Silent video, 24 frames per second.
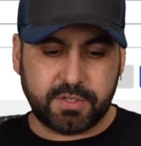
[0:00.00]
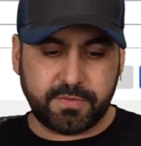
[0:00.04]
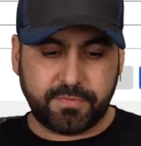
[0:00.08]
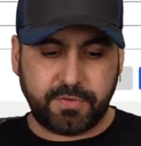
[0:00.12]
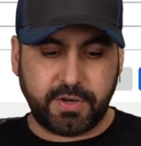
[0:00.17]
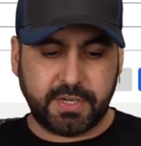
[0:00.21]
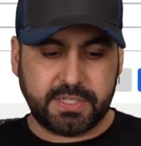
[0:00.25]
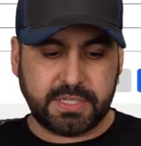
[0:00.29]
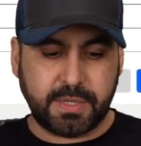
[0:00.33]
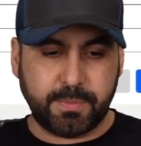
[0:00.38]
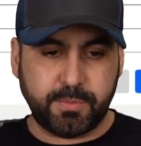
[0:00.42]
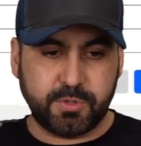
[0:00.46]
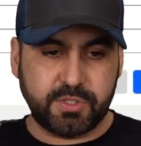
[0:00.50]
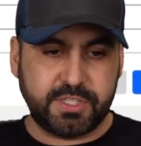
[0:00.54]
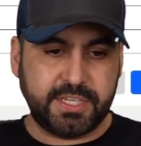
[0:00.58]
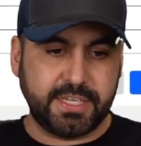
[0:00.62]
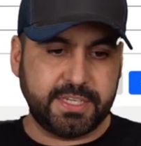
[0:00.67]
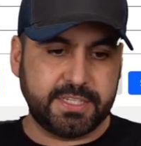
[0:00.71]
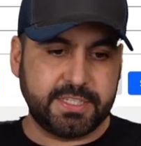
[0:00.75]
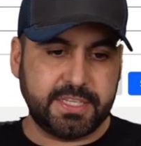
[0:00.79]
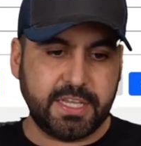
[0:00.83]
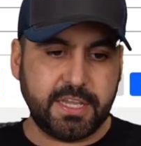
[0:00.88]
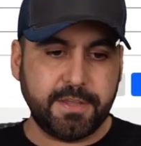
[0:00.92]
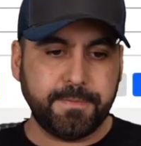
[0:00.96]
So for example,
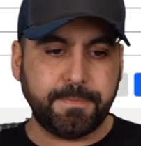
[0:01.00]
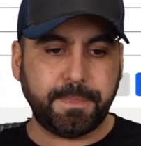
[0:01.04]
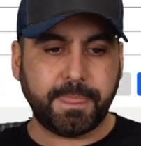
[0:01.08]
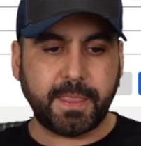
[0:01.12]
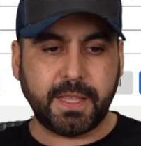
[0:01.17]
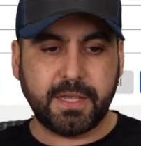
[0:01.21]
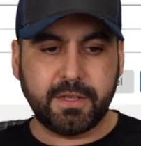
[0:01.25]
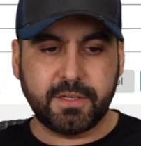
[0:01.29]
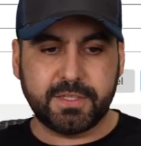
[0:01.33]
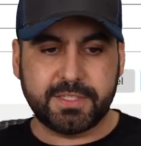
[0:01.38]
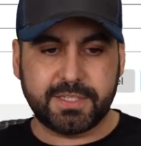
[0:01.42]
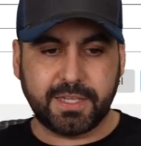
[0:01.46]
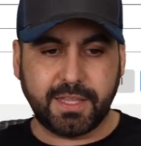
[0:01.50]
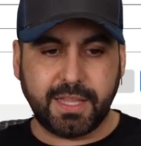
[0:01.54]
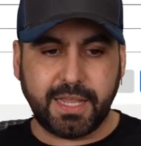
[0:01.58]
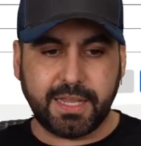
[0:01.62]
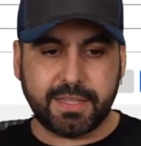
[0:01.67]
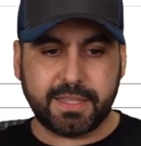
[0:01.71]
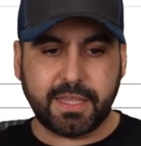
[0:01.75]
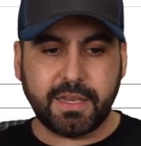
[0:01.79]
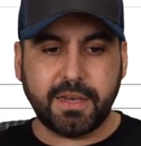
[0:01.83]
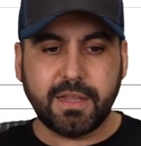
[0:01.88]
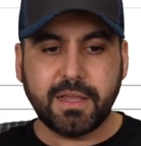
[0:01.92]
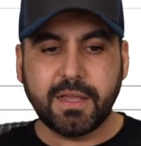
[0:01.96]
TXT
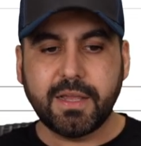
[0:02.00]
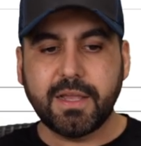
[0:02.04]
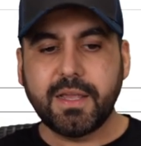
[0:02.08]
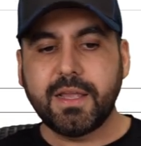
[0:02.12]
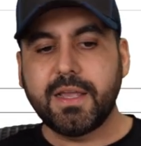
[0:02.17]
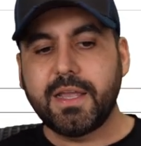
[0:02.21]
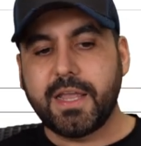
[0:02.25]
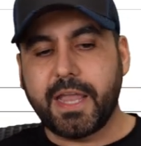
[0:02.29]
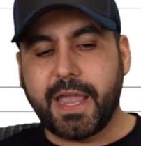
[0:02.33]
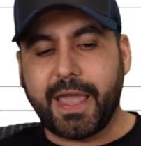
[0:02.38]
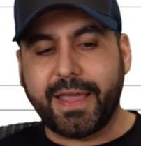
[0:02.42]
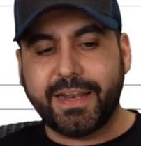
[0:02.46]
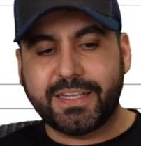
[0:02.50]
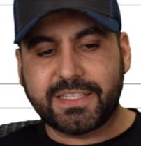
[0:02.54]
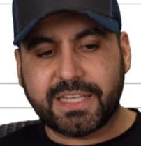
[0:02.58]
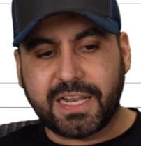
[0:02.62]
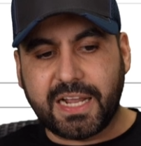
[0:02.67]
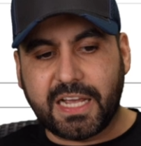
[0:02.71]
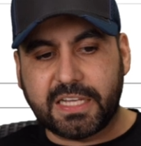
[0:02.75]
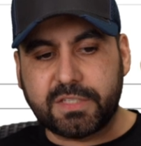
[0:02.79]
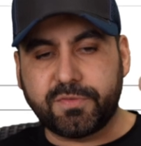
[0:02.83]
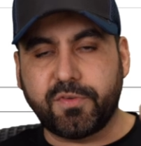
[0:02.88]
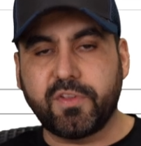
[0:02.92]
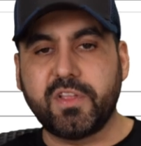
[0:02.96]
selected, and it's
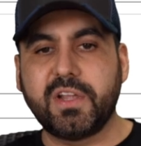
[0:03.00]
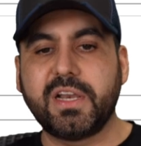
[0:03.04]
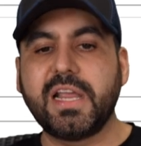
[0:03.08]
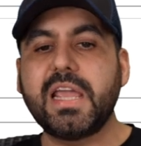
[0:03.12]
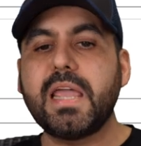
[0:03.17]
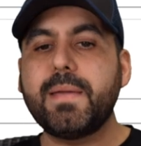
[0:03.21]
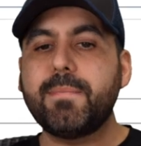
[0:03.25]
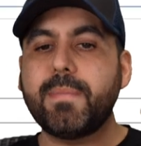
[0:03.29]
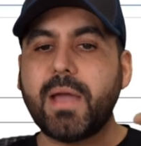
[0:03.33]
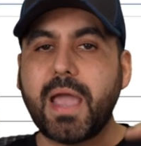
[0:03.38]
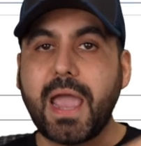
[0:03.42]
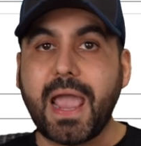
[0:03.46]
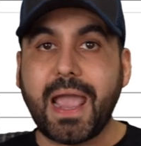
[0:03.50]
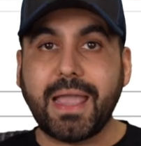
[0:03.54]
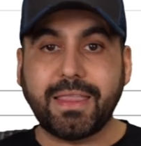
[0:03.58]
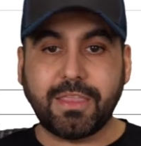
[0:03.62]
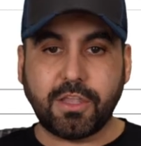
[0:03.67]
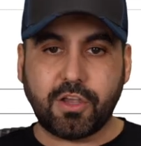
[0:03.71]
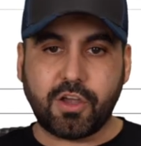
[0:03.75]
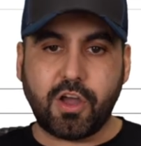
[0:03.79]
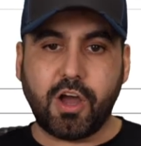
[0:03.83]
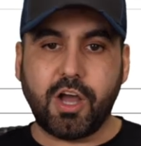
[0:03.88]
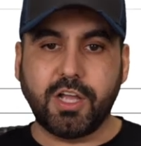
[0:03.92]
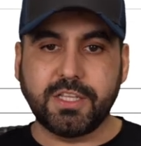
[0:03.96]
gonna ask for the name
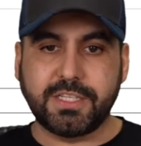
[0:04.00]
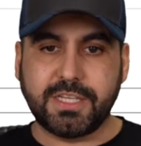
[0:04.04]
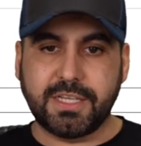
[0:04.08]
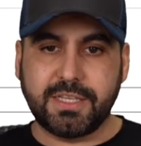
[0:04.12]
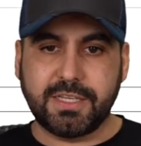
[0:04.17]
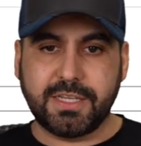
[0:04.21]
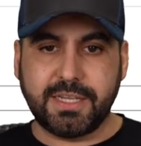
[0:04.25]
and content.